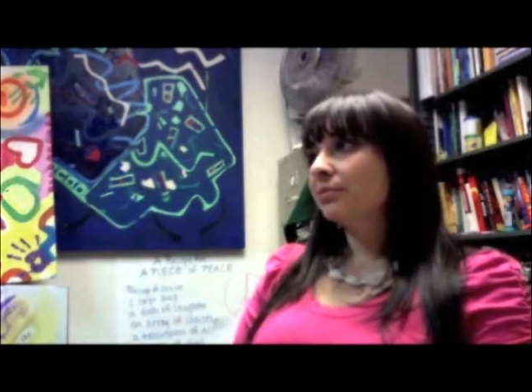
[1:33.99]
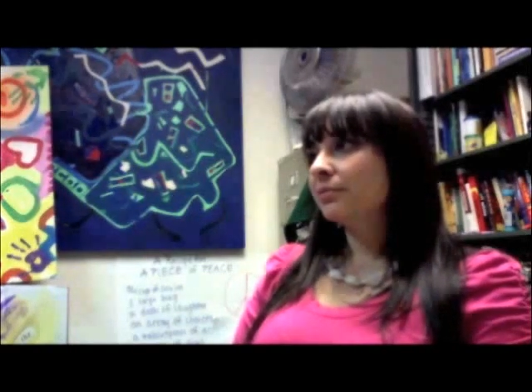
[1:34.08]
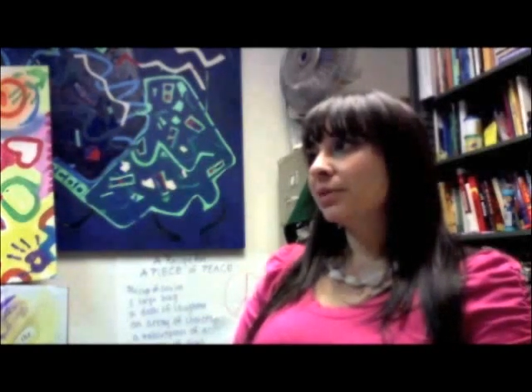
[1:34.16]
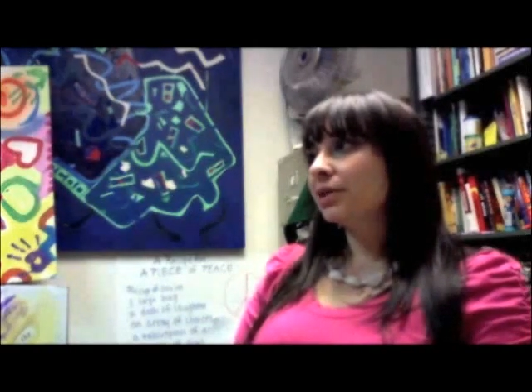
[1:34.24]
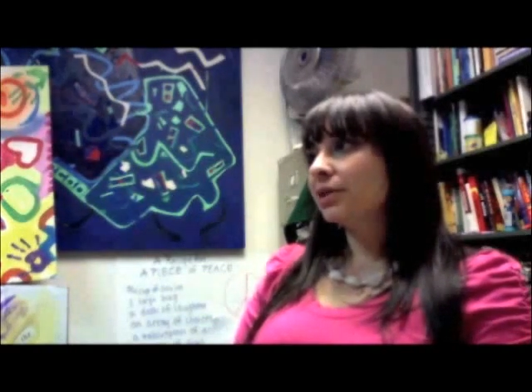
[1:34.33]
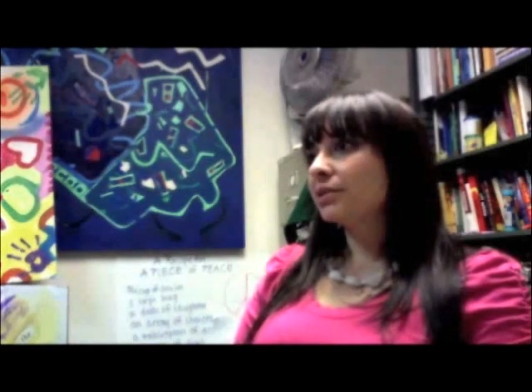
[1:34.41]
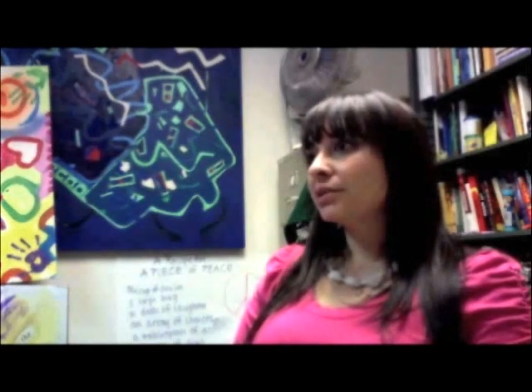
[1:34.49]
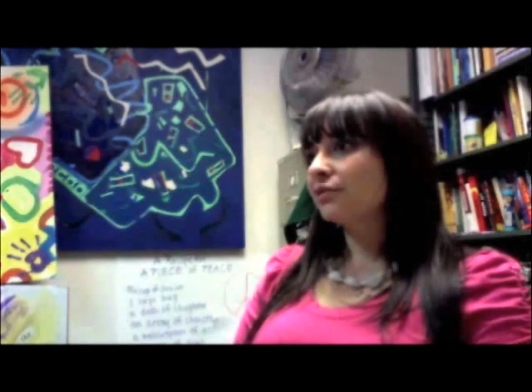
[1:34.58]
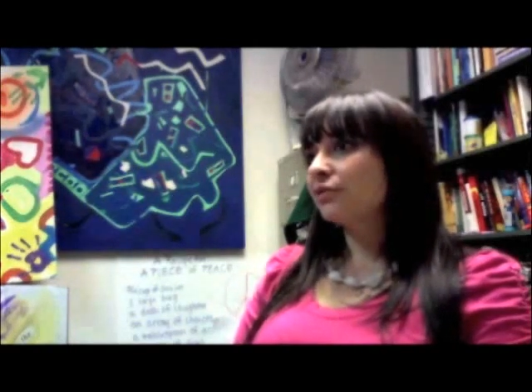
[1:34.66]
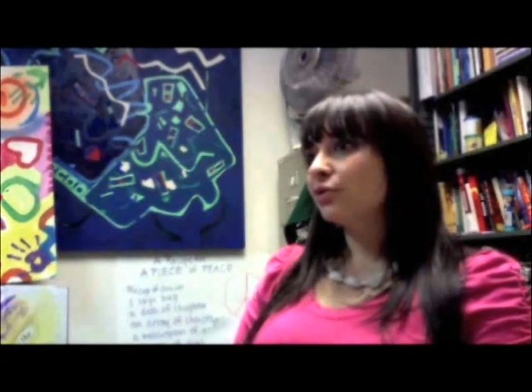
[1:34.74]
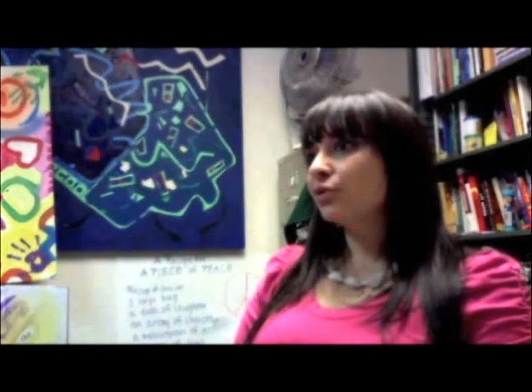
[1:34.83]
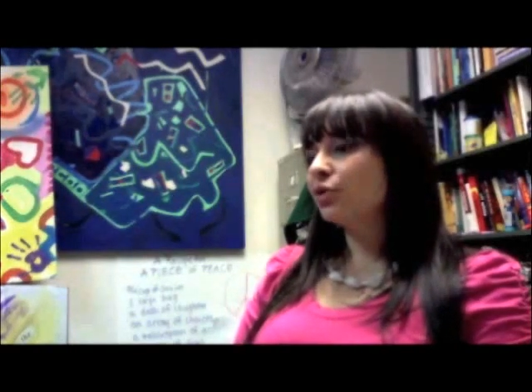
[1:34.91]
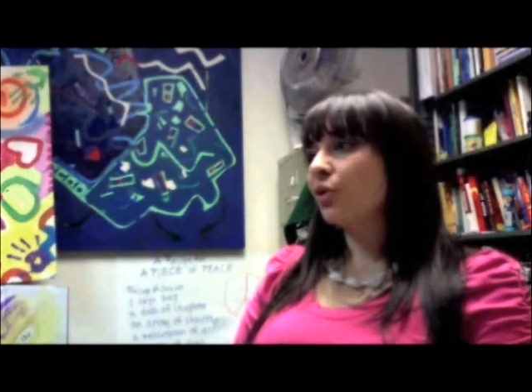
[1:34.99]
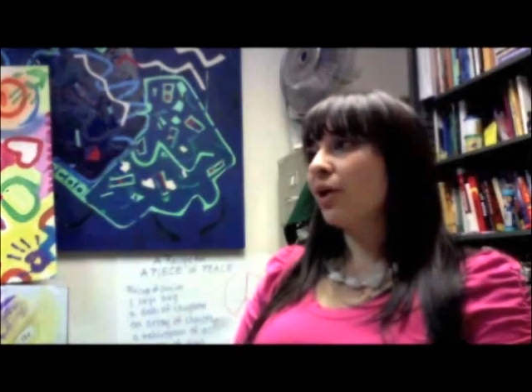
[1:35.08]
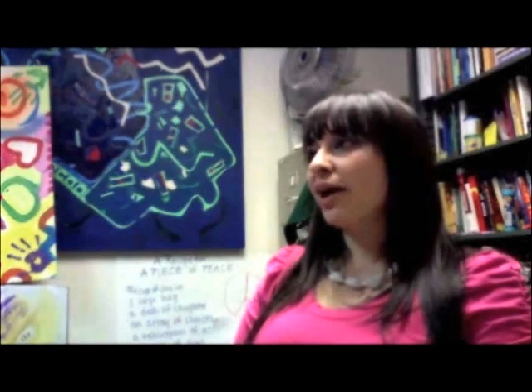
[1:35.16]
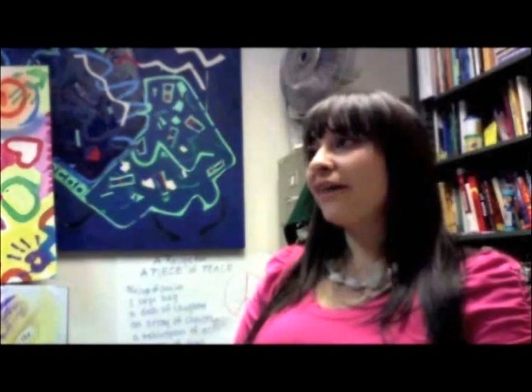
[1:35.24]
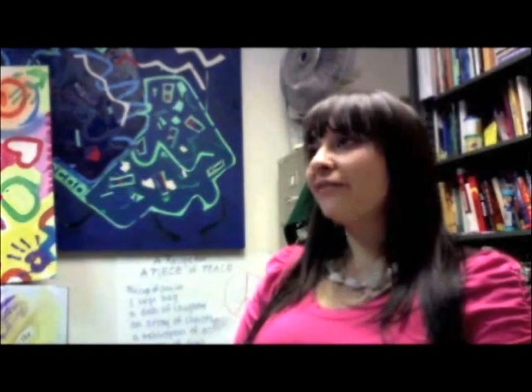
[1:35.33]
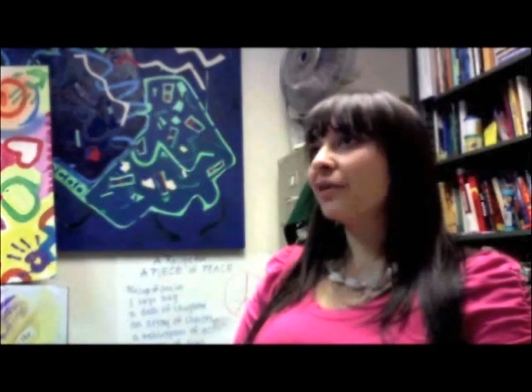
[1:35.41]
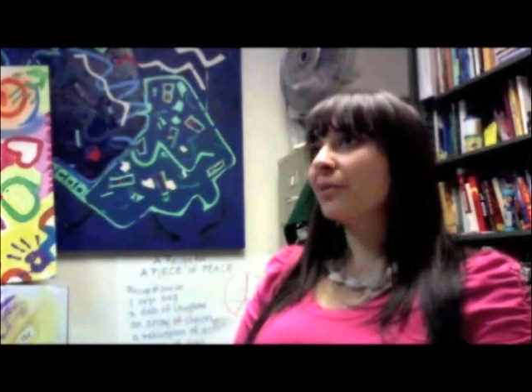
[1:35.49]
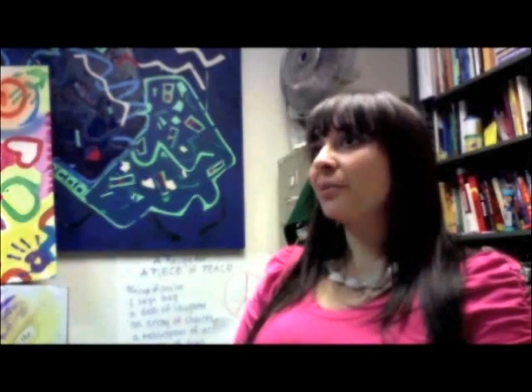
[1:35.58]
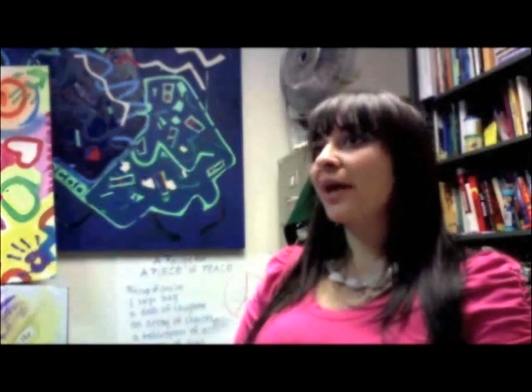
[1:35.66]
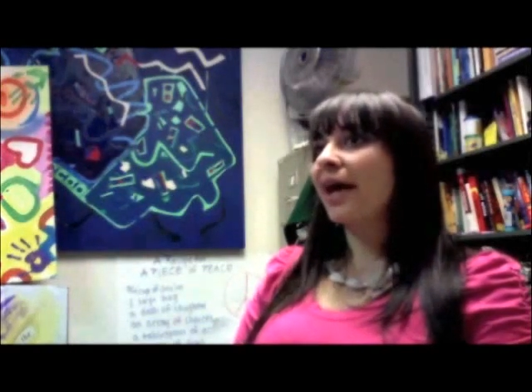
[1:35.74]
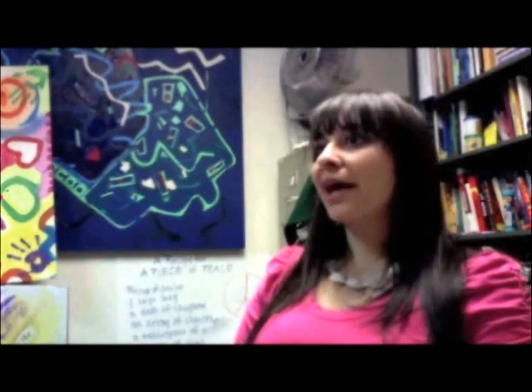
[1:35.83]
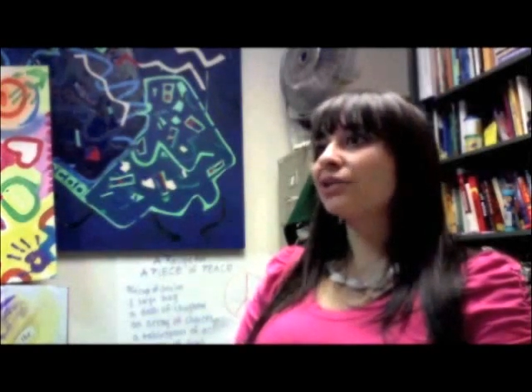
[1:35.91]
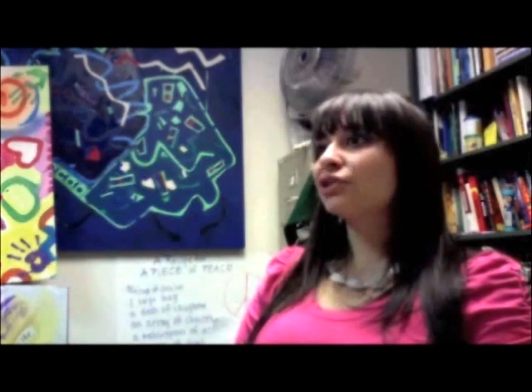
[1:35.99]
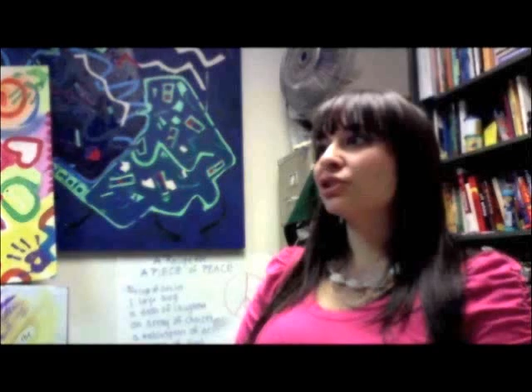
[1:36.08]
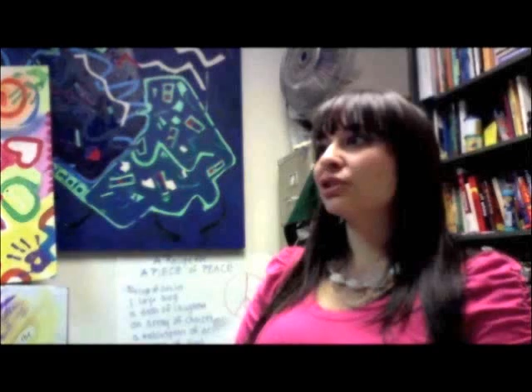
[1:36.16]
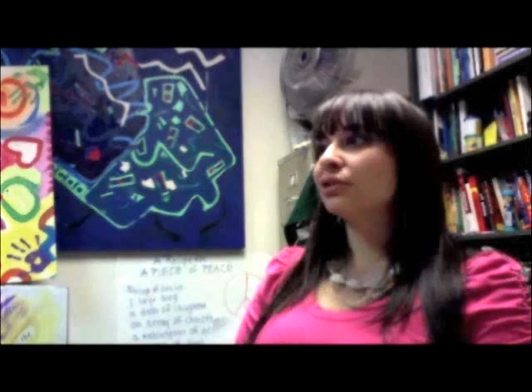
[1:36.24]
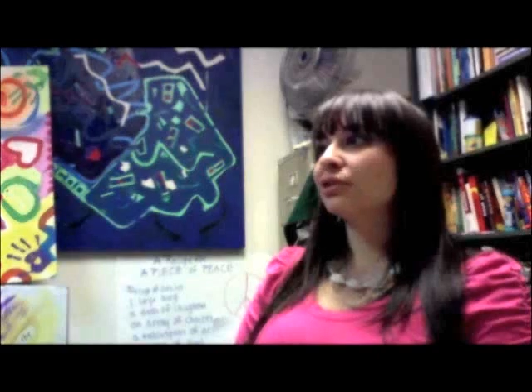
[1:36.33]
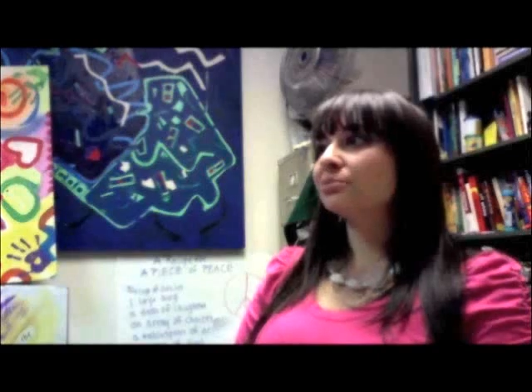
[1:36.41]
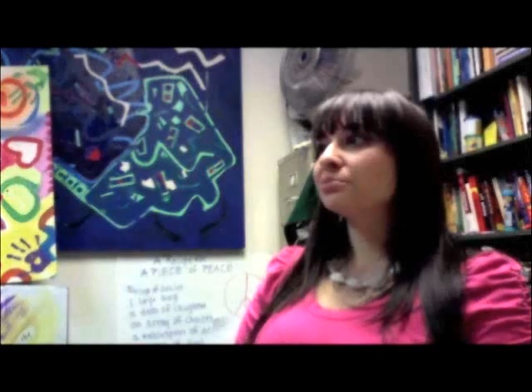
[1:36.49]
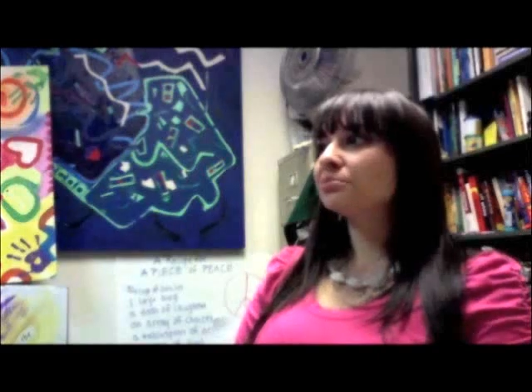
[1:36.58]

Because if you don't have compassion,